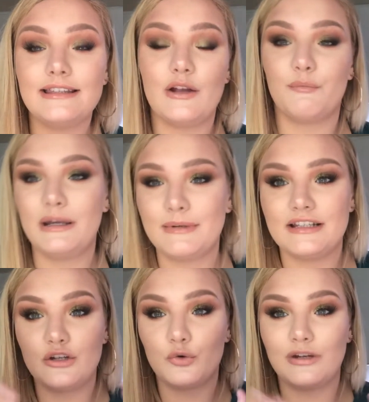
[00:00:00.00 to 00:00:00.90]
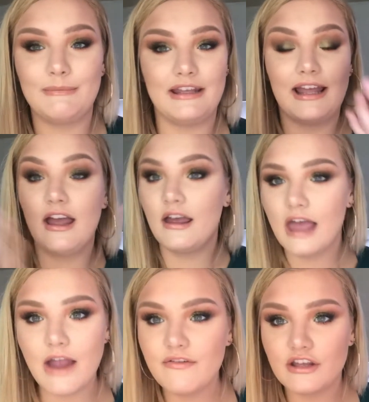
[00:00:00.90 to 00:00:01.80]
They were pigmented, creamy,
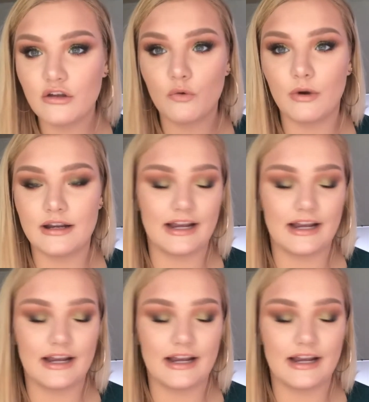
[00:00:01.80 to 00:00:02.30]
everything you can want in